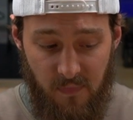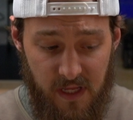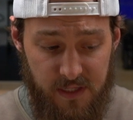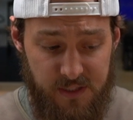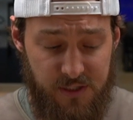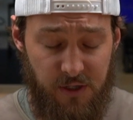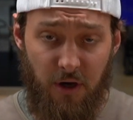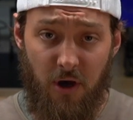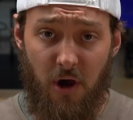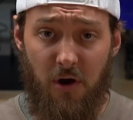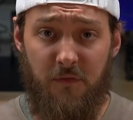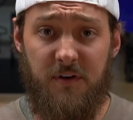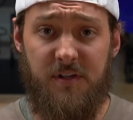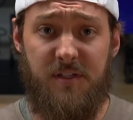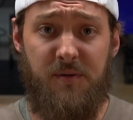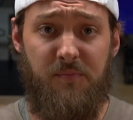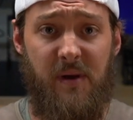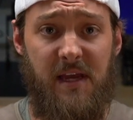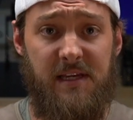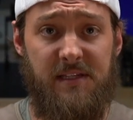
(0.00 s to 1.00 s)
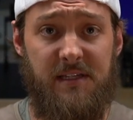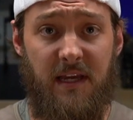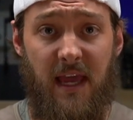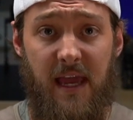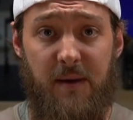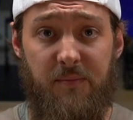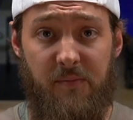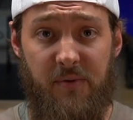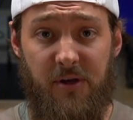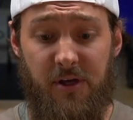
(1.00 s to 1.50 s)
So to go over some basic
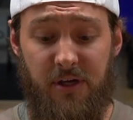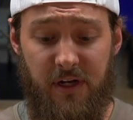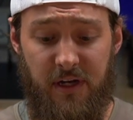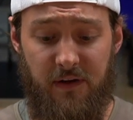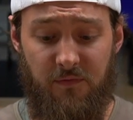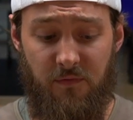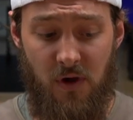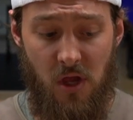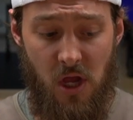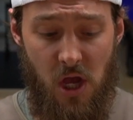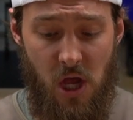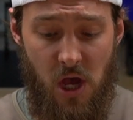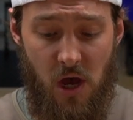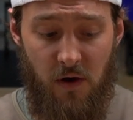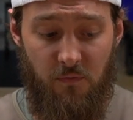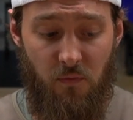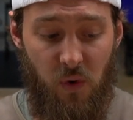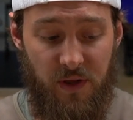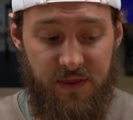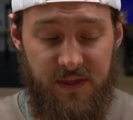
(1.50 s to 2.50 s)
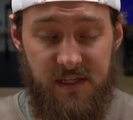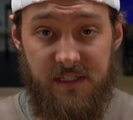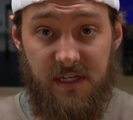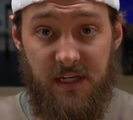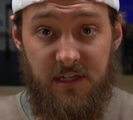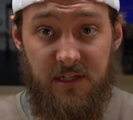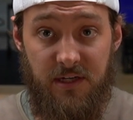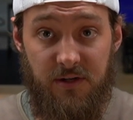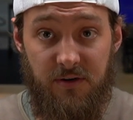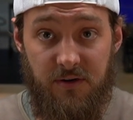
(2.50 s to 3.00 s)
capability of, of what this
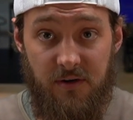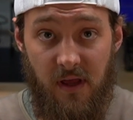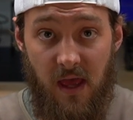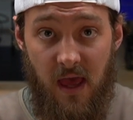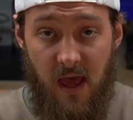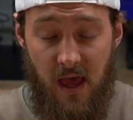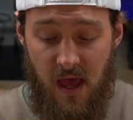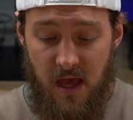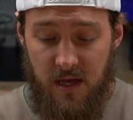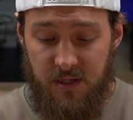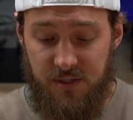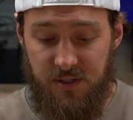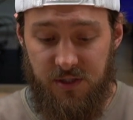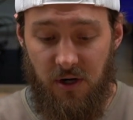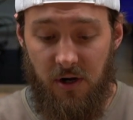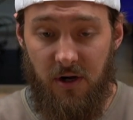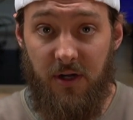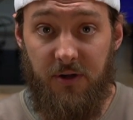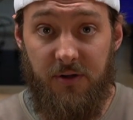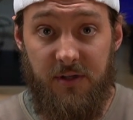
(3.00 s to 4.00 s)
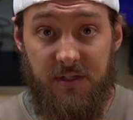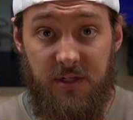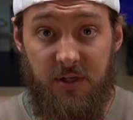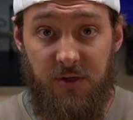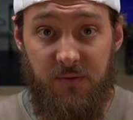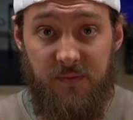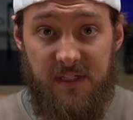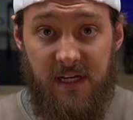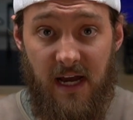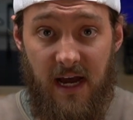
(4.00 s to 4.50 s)
can do, starting on the
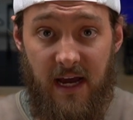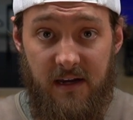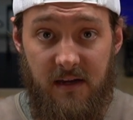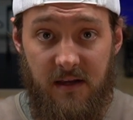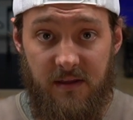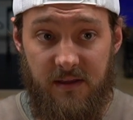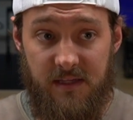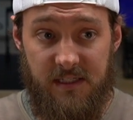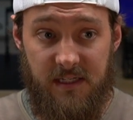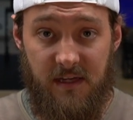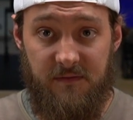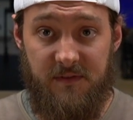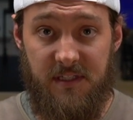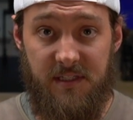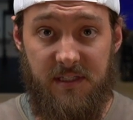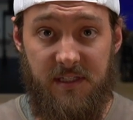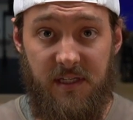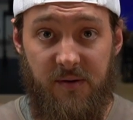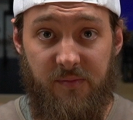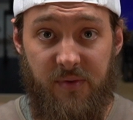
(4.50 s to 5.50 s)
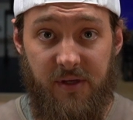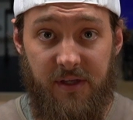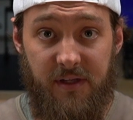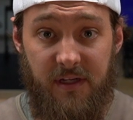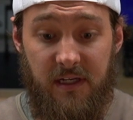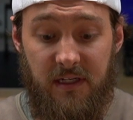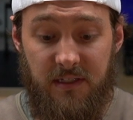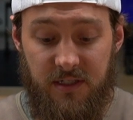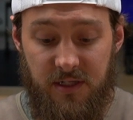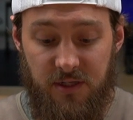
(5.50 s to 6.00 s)
tube side, this gives us the
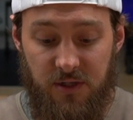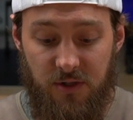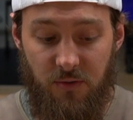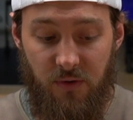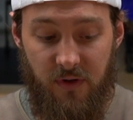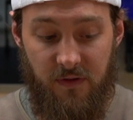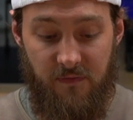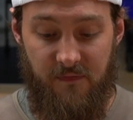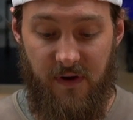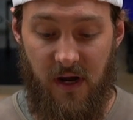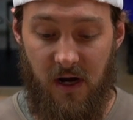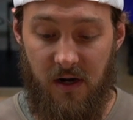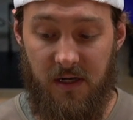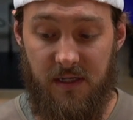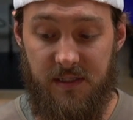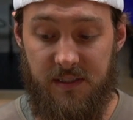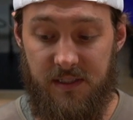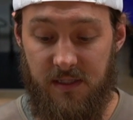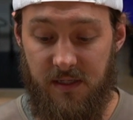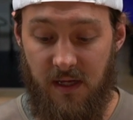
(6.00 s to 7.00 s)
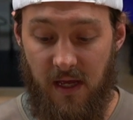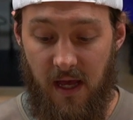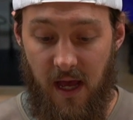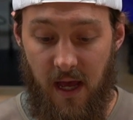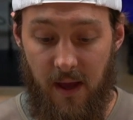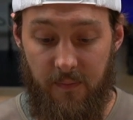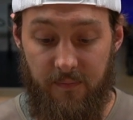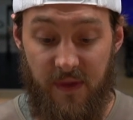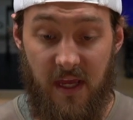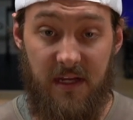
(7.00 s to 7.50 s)
ability to, with various
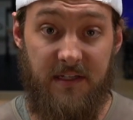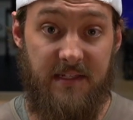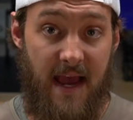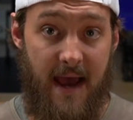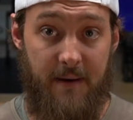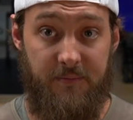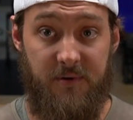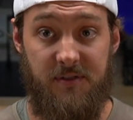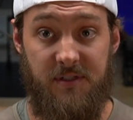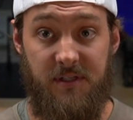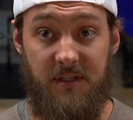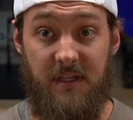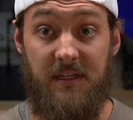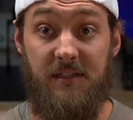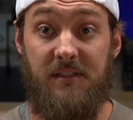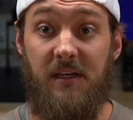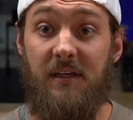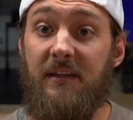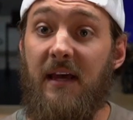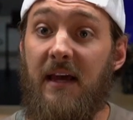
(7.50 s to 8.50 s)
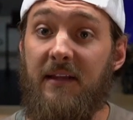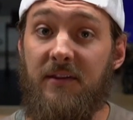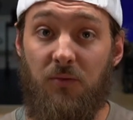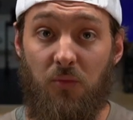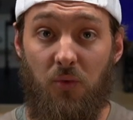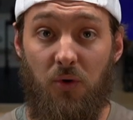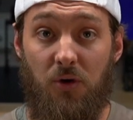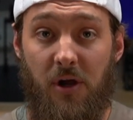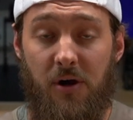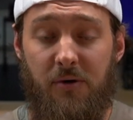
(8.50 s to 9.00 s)
um, adapters and things like that
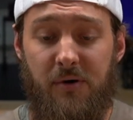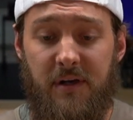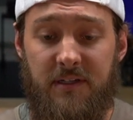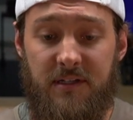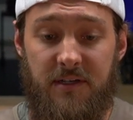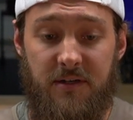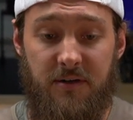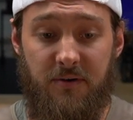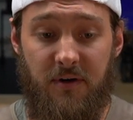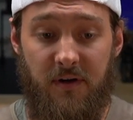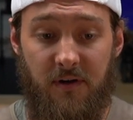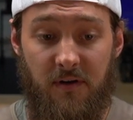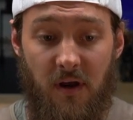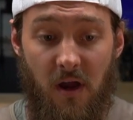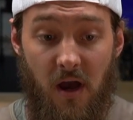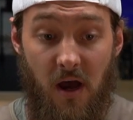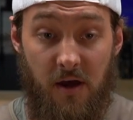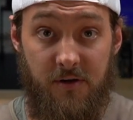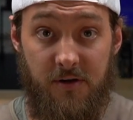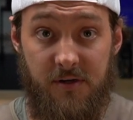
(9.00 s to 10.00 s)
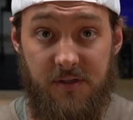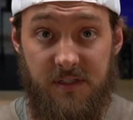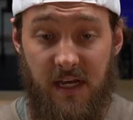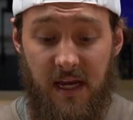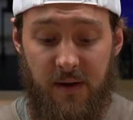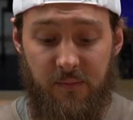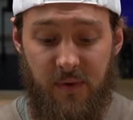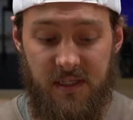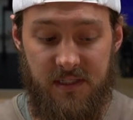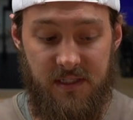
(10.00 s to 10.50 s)
that we'll go into in other
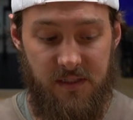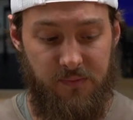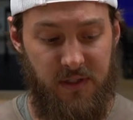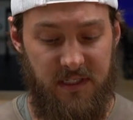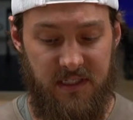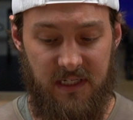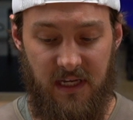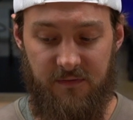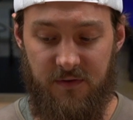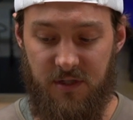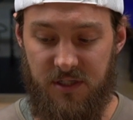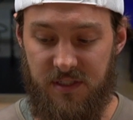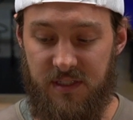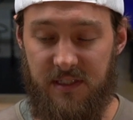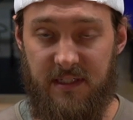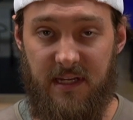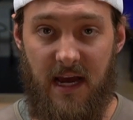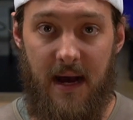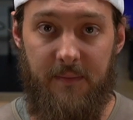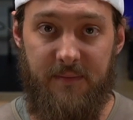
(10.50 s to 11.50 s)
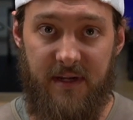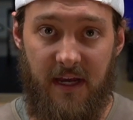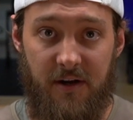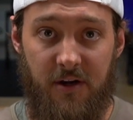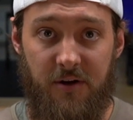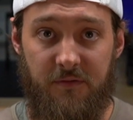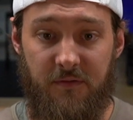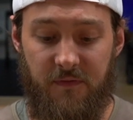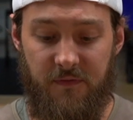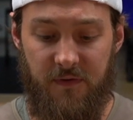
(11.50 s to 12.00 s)
segments, but to give you just the top-down
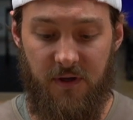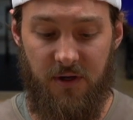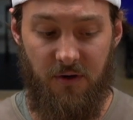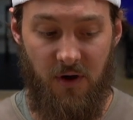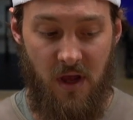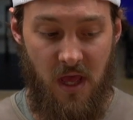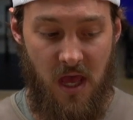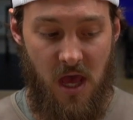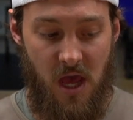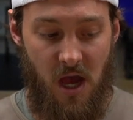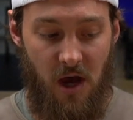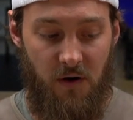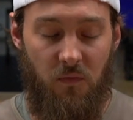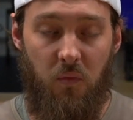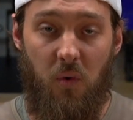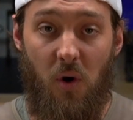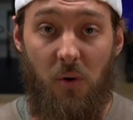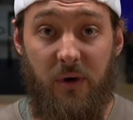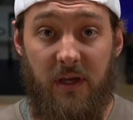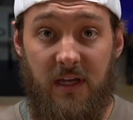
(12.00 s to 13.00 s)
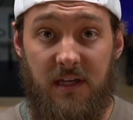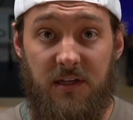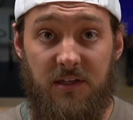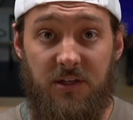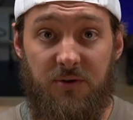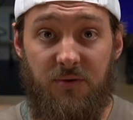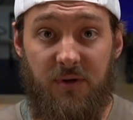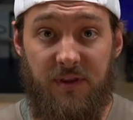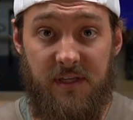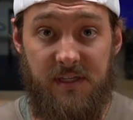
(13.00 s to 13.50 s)
overview of what we can
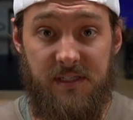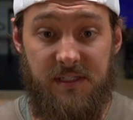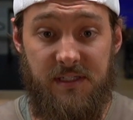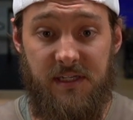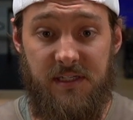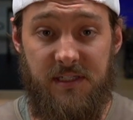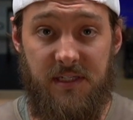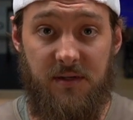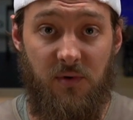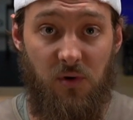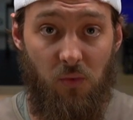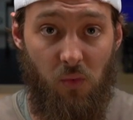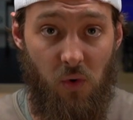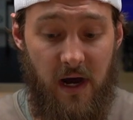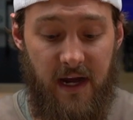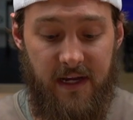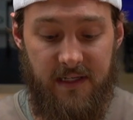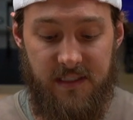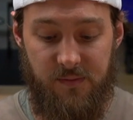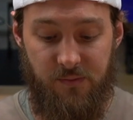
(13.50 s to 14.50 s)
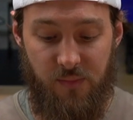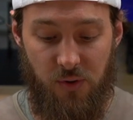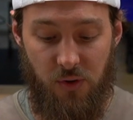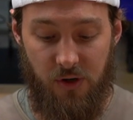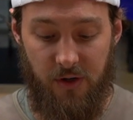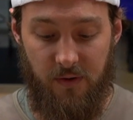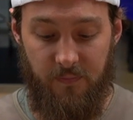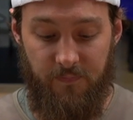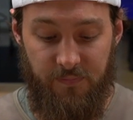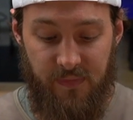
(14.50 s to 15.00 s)
do with this system and why it's
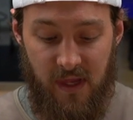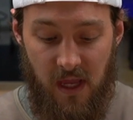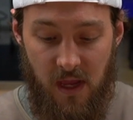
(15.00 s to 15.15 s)
important,